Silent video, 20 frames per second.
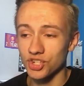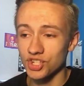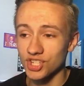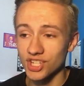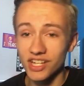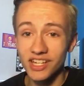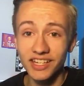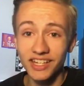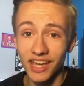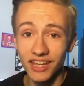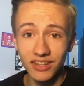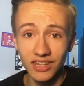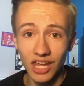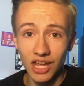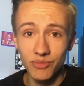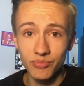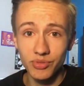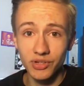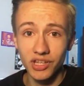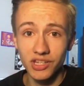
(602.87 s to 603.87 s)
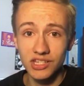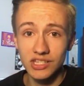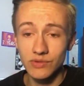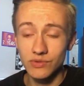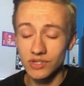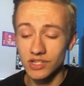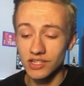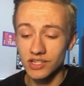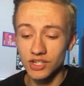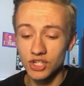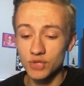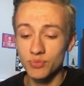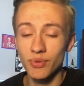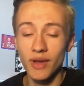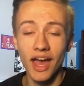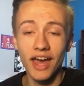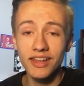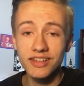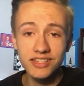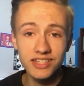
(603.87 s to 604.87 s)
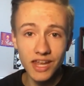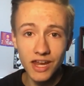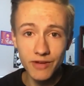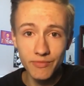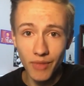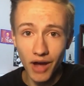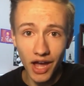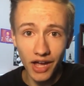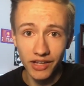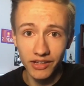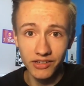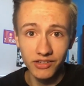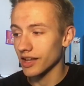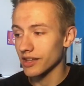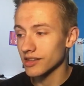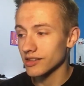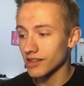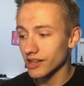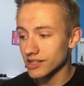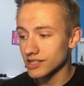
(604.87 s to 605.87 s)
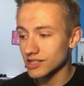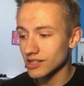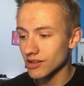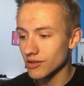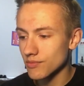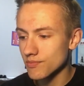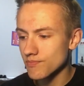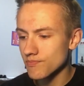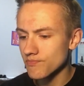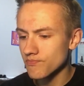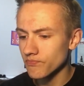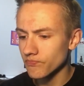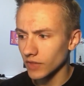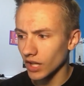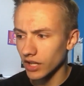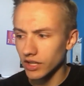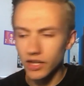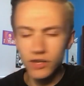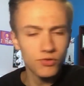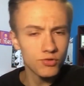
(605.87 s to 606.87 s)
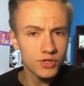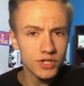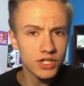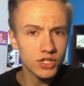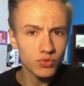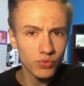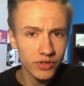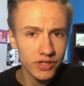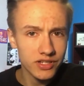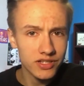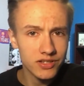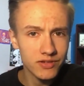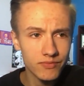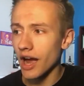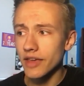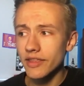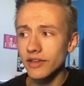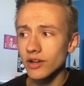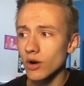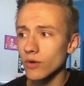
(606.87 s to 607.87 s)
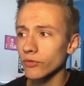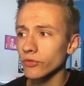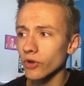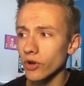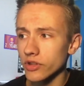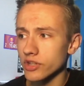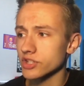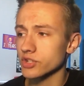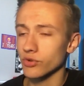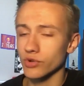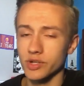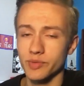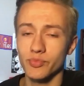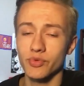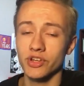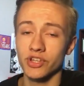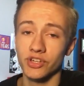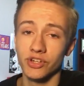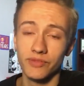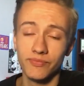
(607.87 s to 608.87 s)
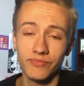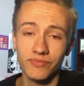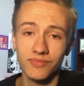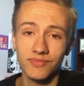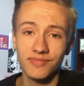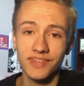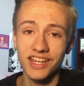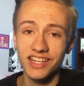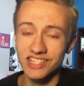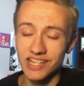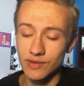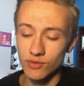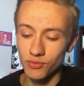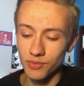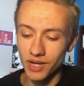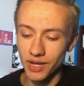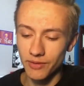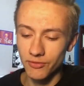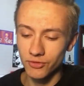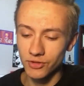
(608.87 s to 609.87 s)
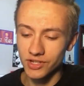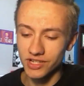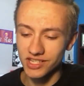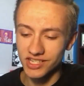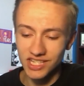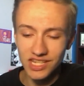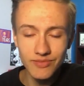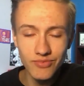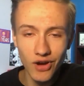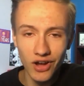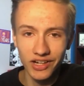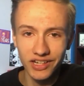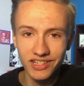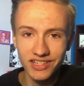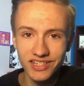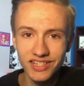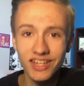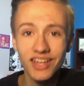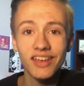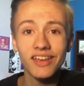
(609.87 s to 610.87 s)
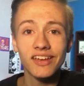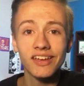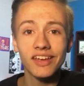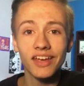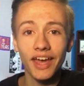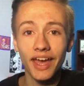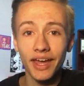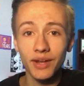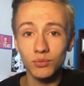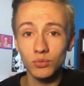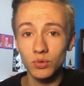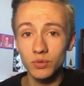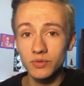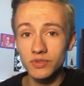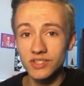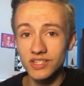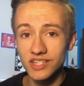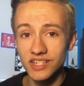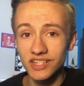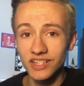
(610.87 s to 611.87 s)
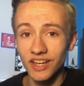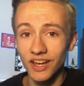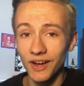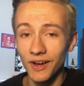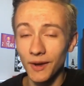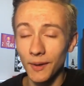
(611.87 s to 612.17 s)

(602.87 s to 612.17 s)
just didn't get that because he was in such a bad state of mind. I think that's an interesting twist. I think overall the story's pretty good. Next time we'll be covering sea bonnies, and we'll see